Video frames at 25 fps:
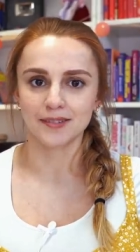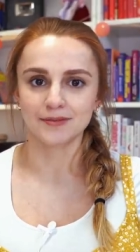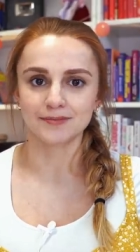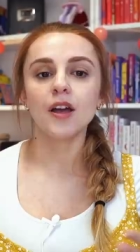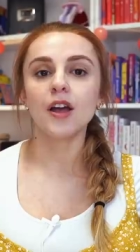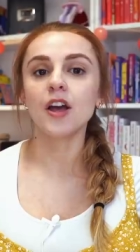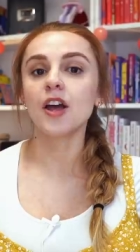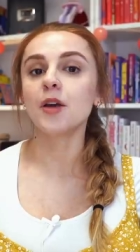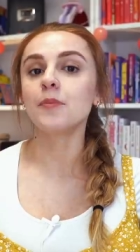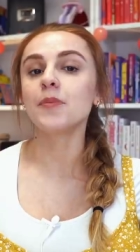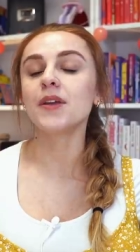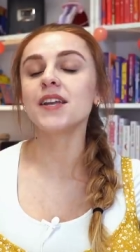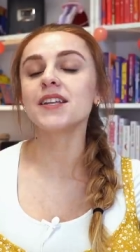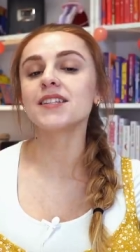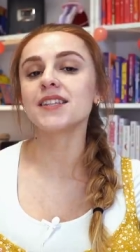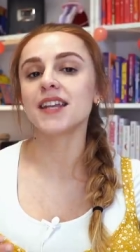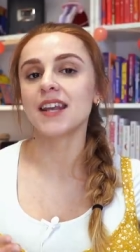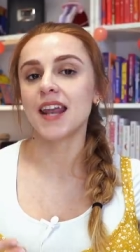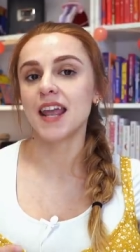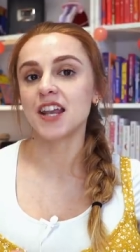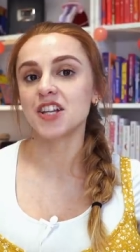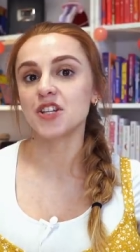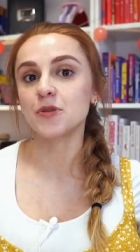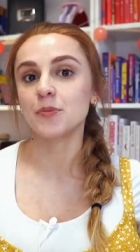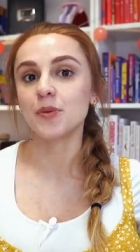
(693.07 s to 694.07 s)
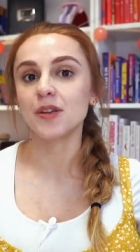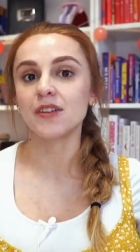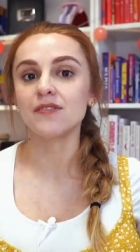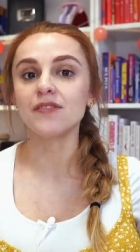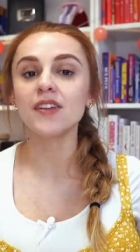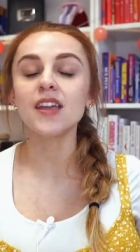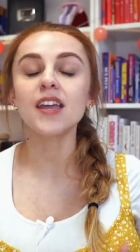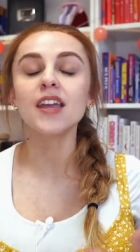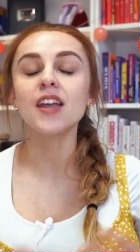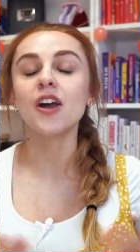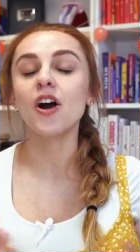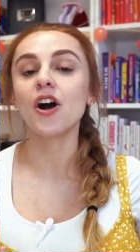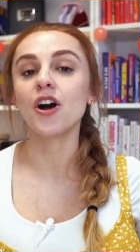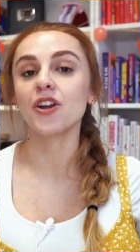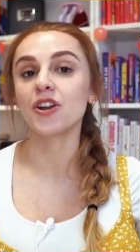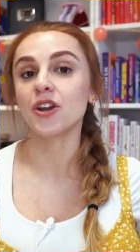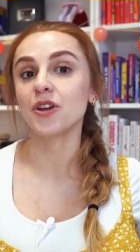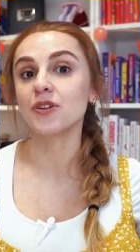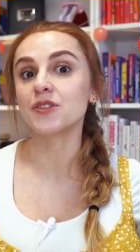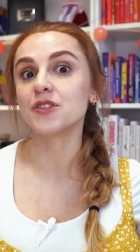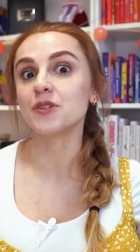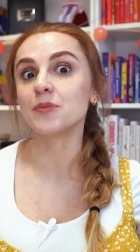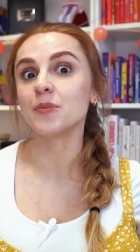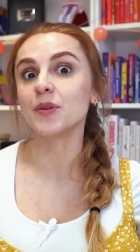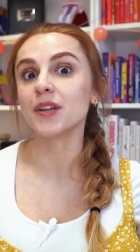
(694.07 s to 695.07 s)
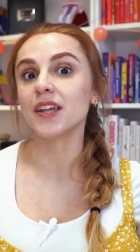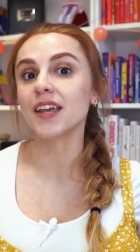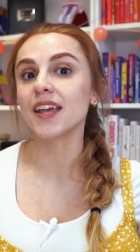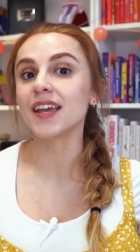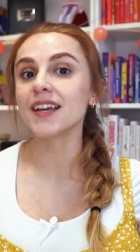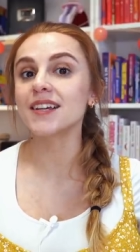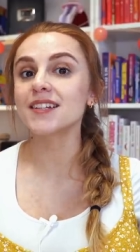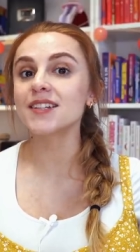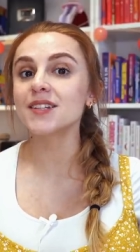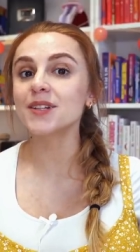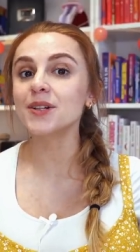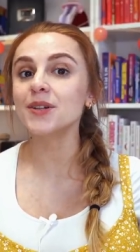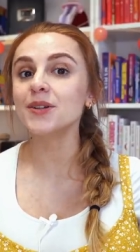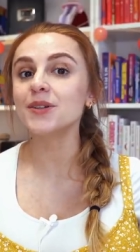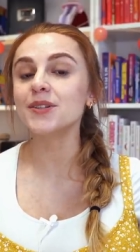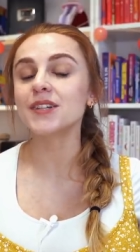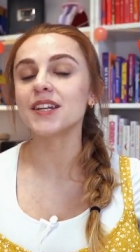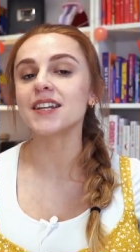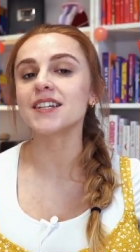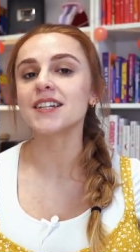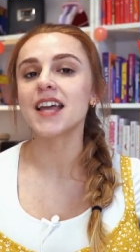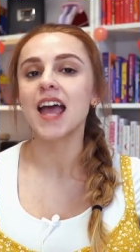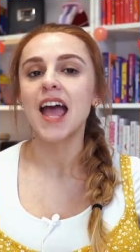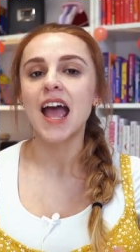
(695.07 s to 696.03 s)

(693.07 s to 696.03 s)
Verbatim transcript: Herpes and H P V are notably excluded,